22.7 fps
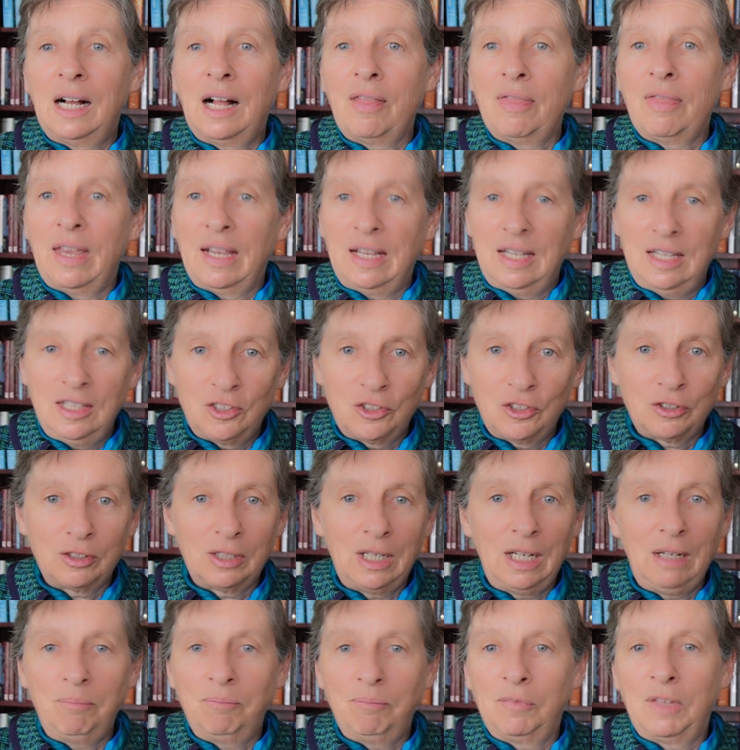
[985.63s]
their
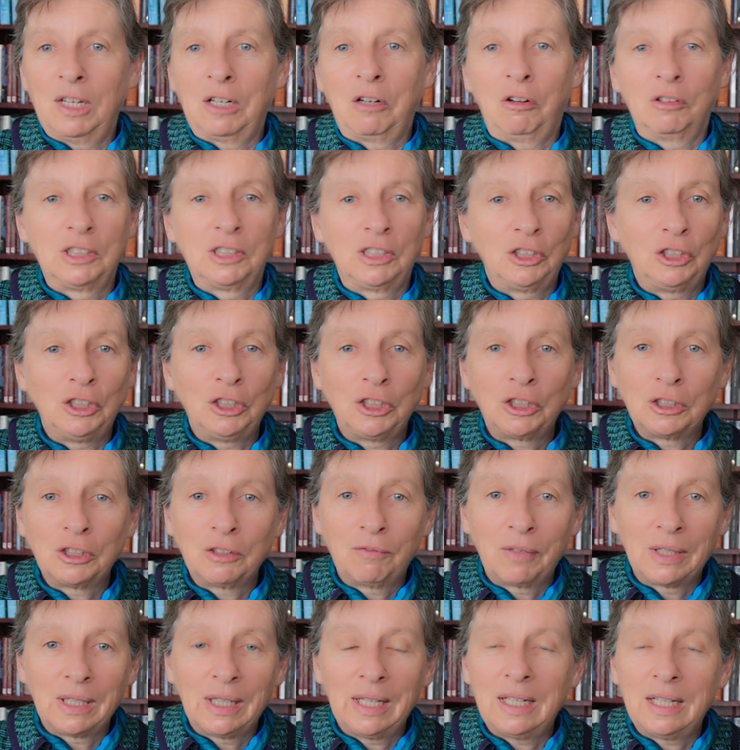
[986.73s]
history, their constitutional
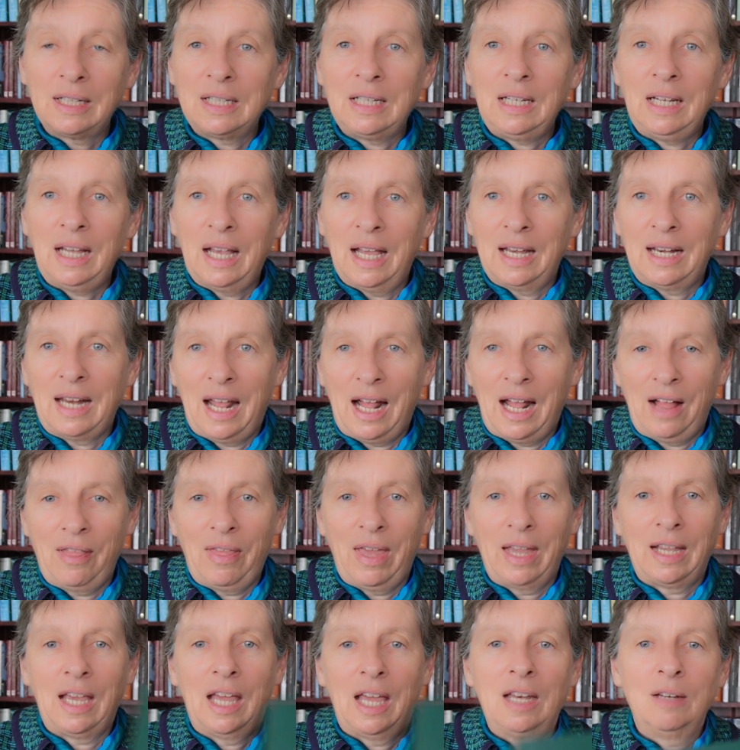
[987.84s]
validity, and how
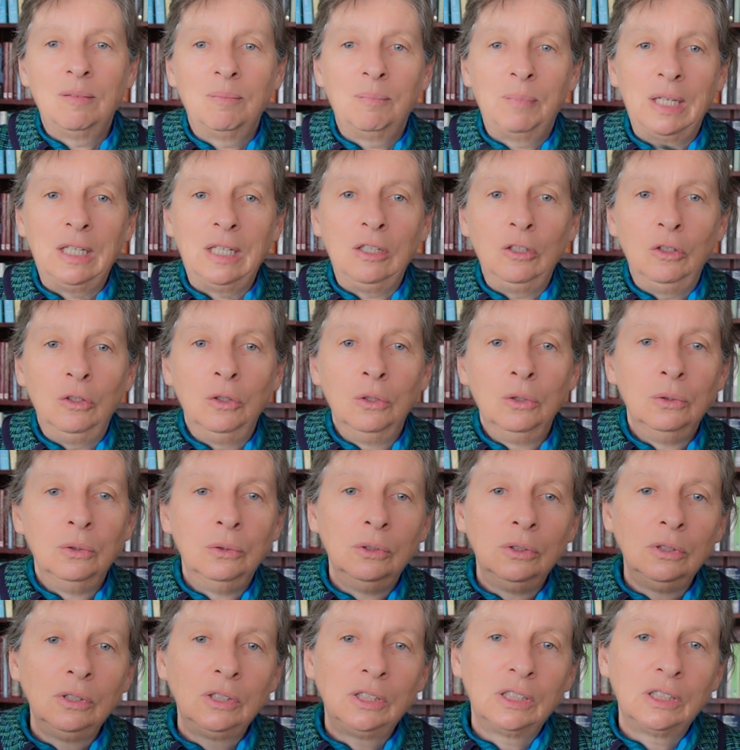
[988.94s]
they can be
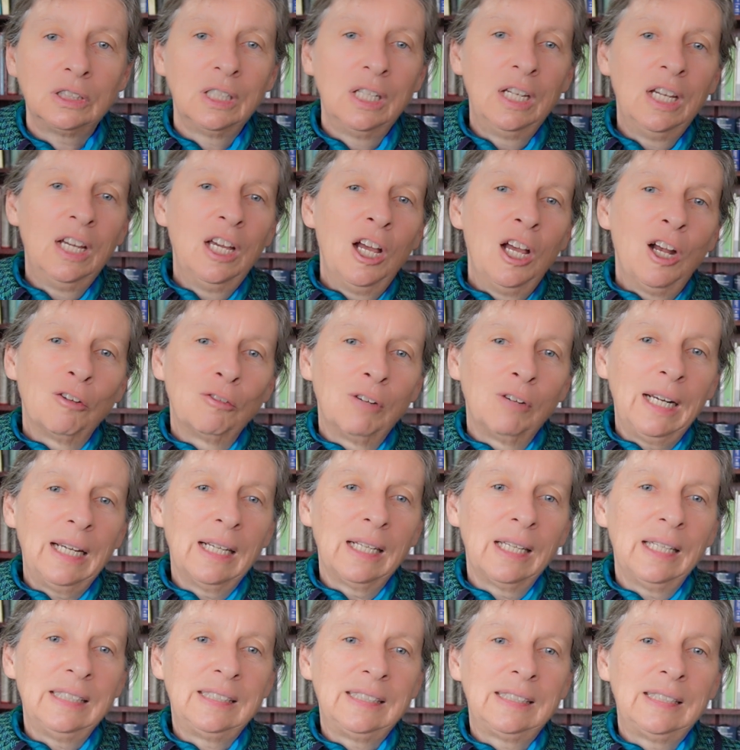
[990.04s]
used,
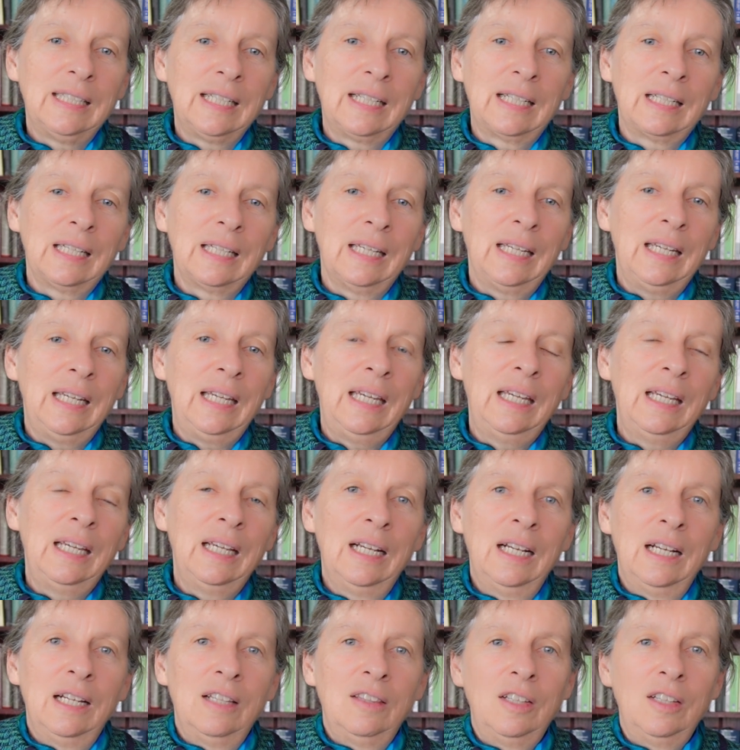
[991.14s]
realistically,
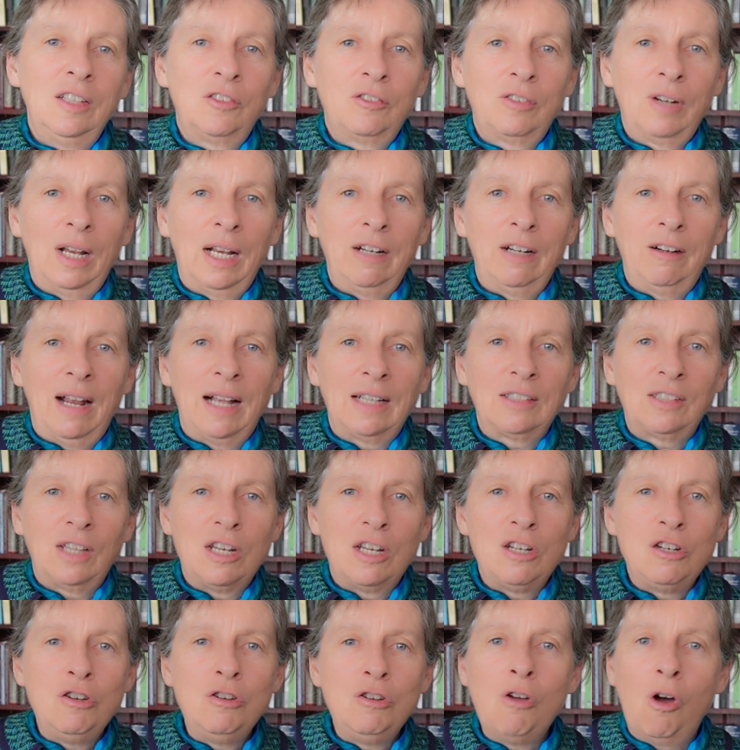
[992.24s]
the Australia Acts are
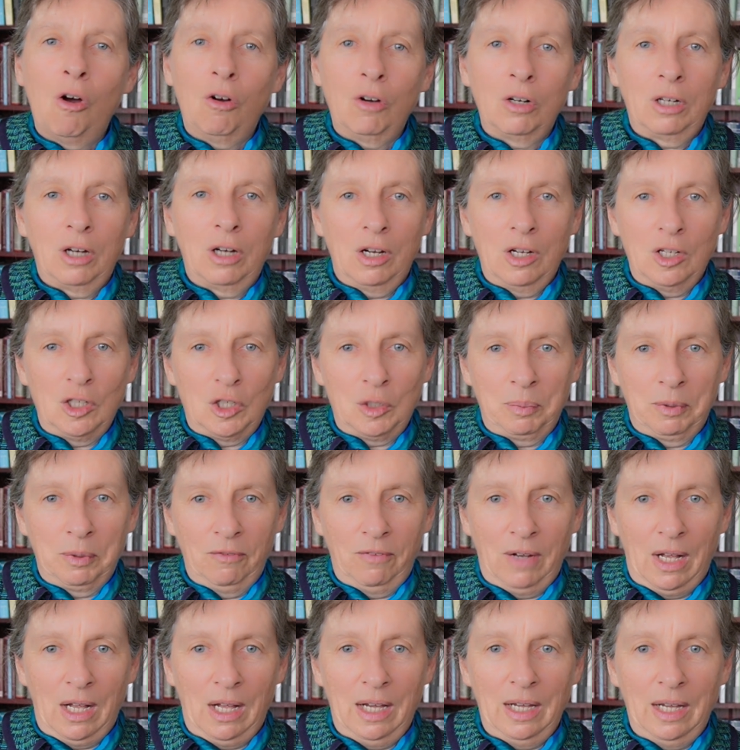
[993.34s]
not going to
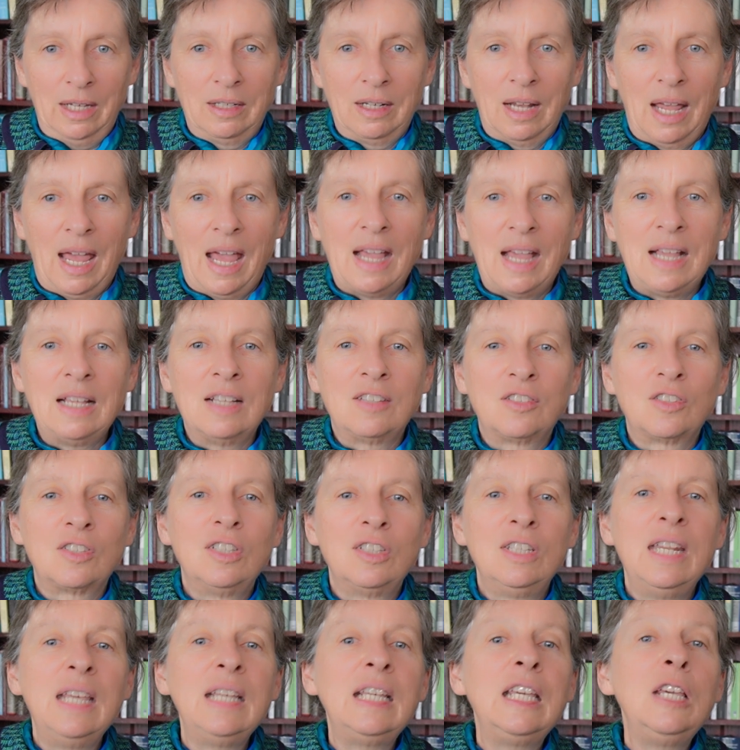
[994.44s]
provide a
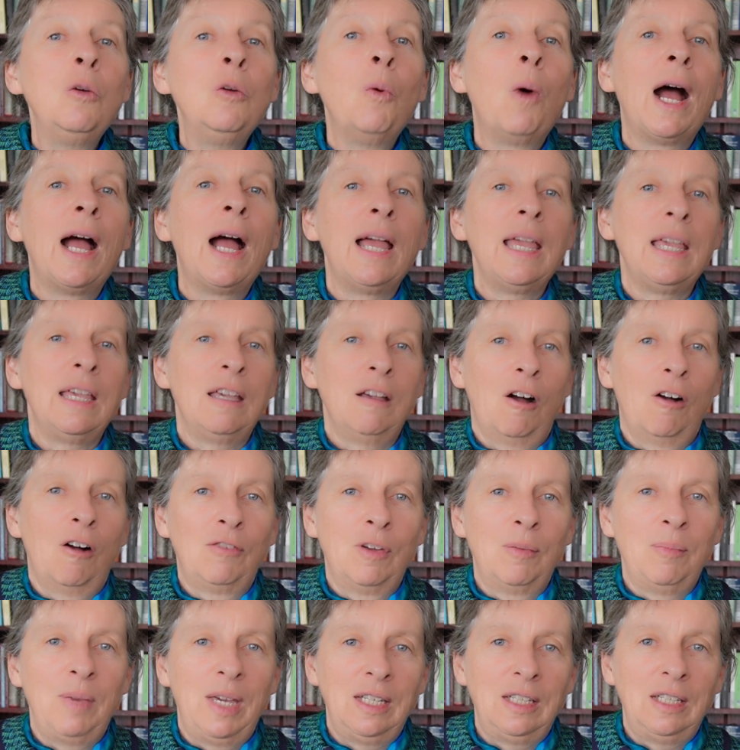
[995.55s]
sneaky way of
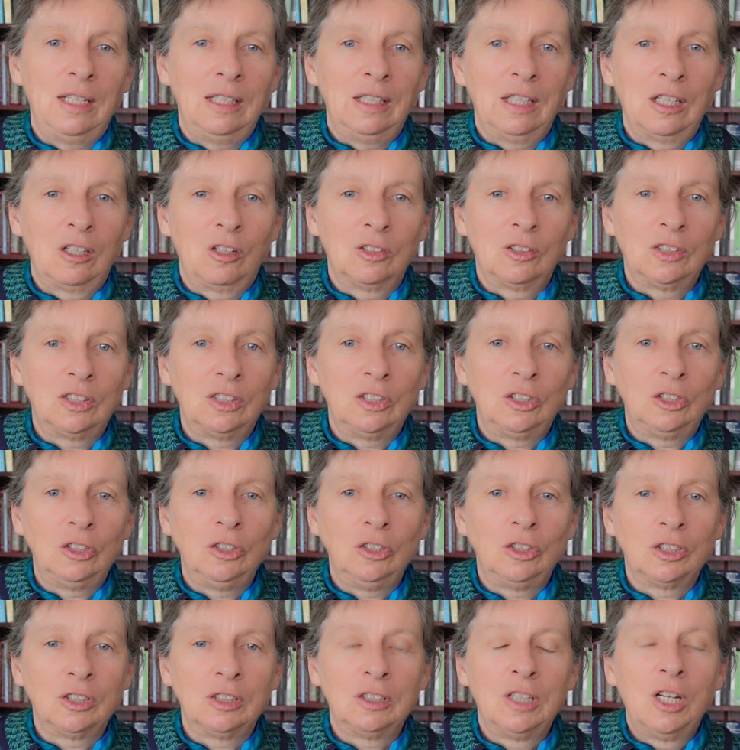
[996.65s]
amending the
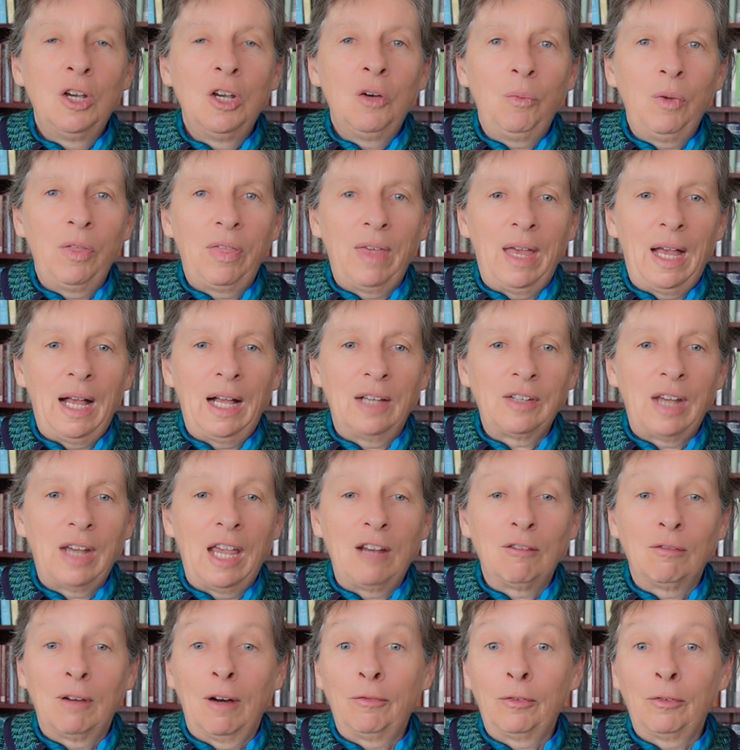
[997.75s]
Constitution without a
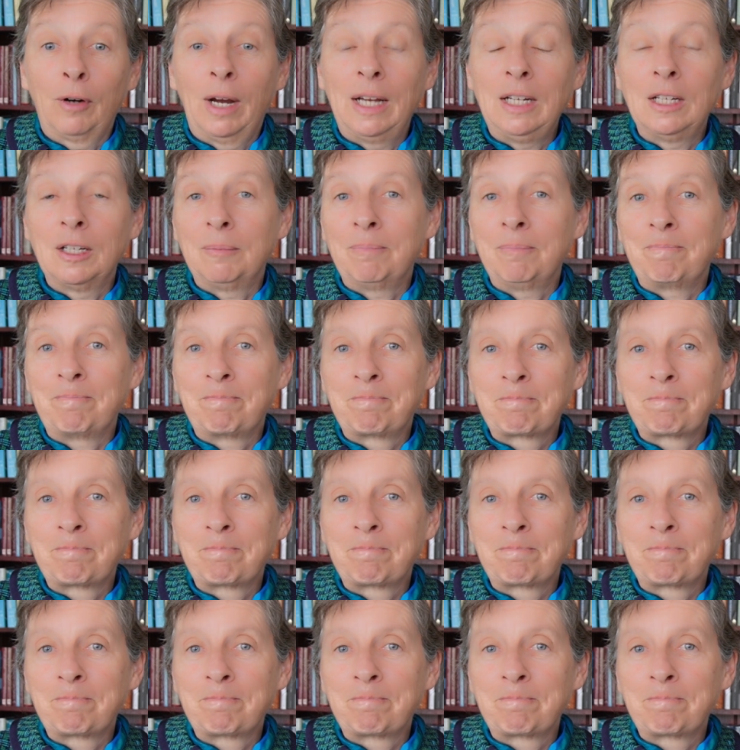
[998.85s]
referendum.